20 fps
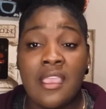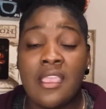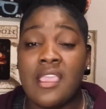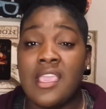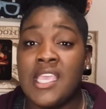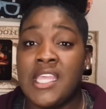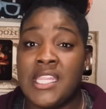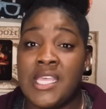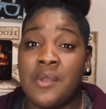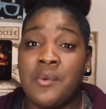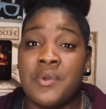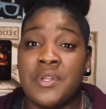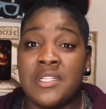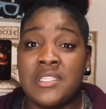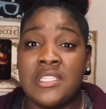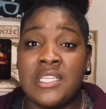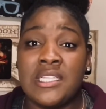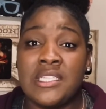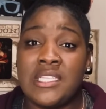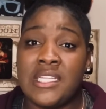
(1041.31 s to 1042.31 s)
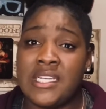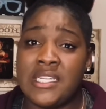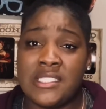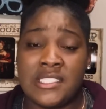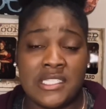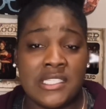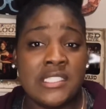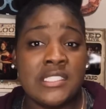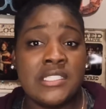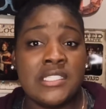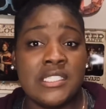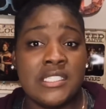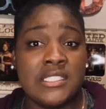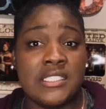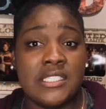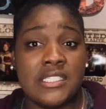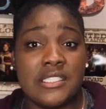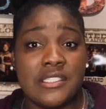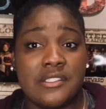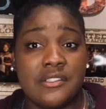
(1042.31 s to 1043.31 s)
and they want to think that it's
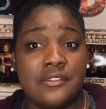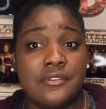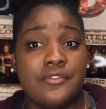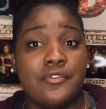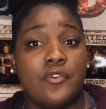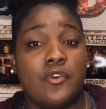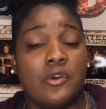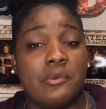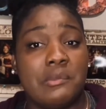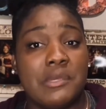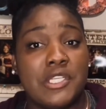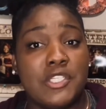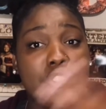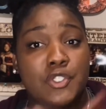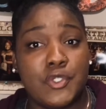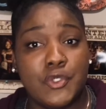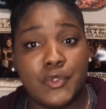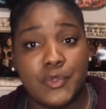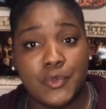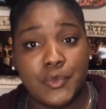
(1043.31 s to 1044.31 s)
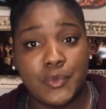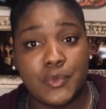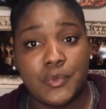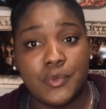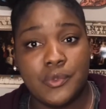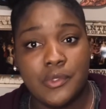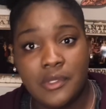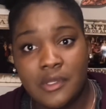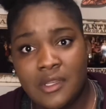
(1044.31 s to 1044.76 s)
insensitive for me to